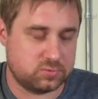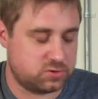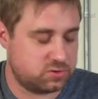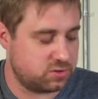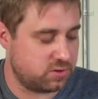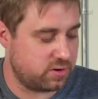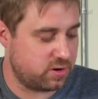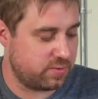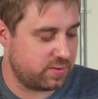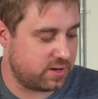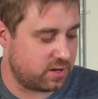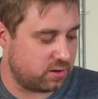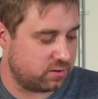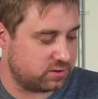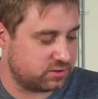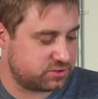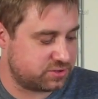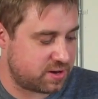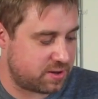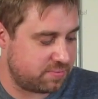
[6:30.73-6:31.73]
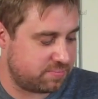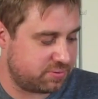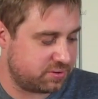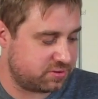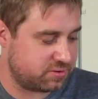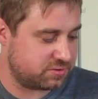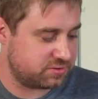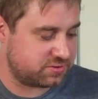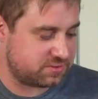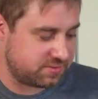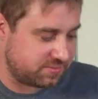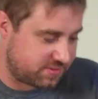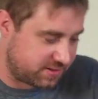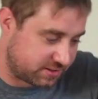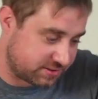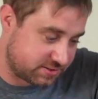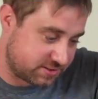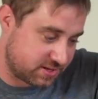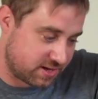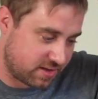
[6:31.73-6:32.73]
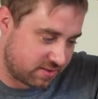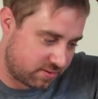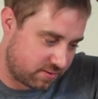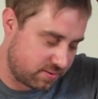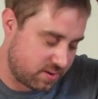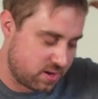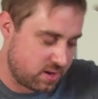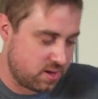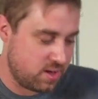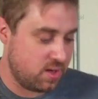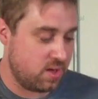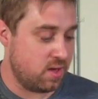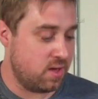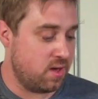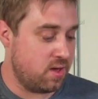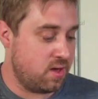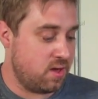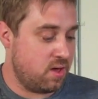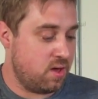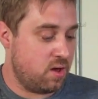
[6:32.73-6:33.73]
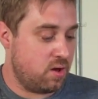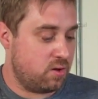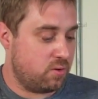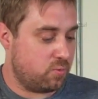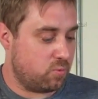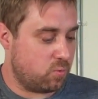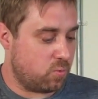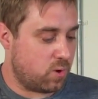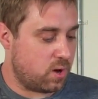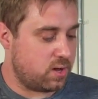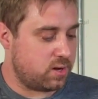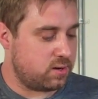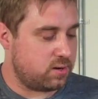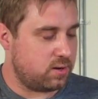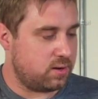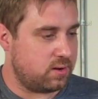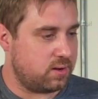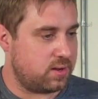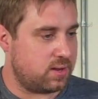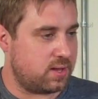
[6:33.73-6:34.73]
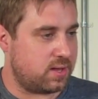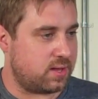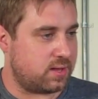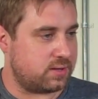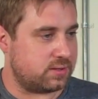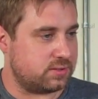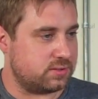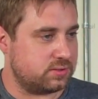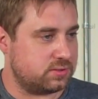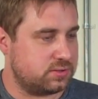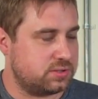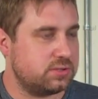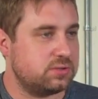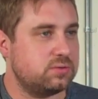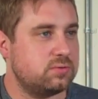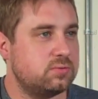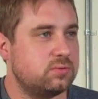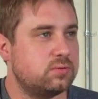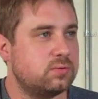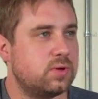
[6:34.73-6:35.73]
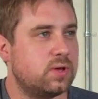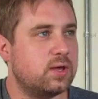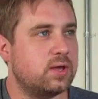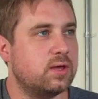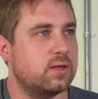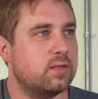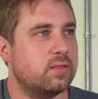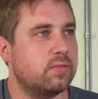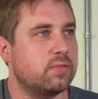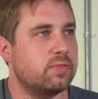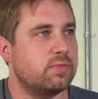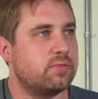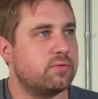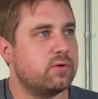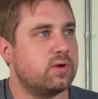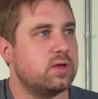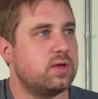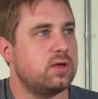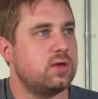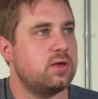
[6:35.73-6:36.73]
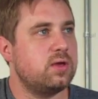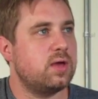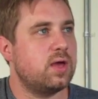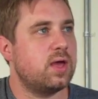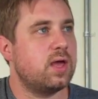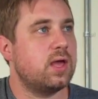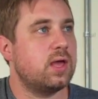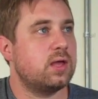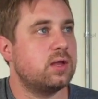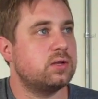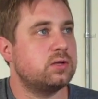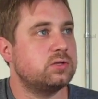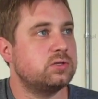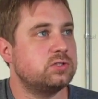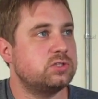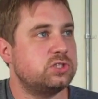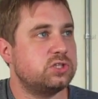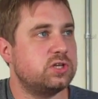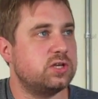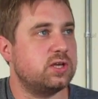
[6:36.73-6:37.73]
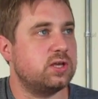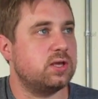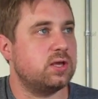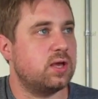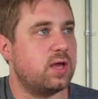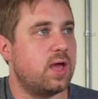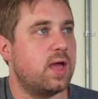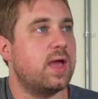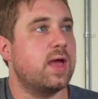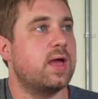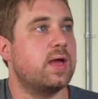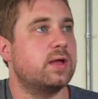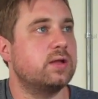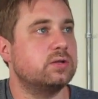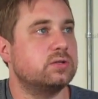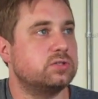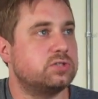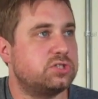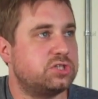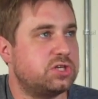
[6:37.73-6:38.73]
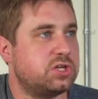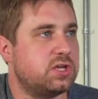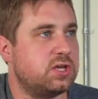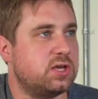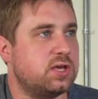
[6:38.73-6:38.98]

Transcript: So here we go. Let's try to put those two things together. 1 and 2 and 3 and G and G, 2